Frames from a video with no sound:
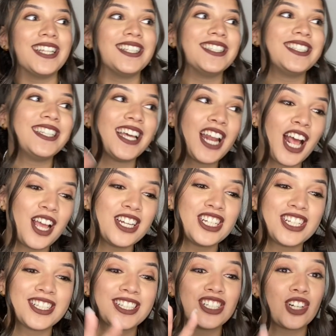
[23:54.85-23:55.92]
Then I
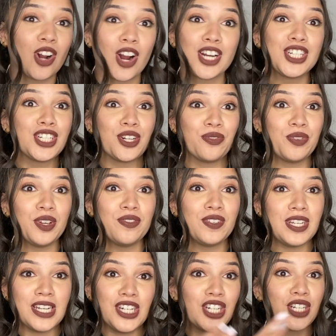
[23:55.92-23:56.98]
just charged her
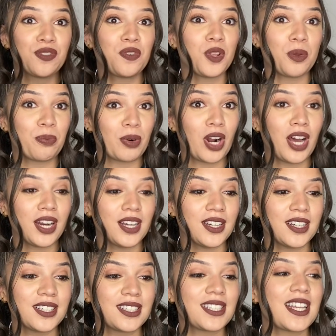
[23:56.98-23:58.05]
$50 just for the
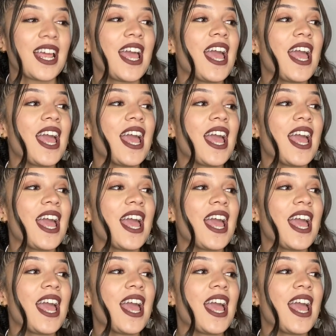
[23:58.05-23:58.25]
product.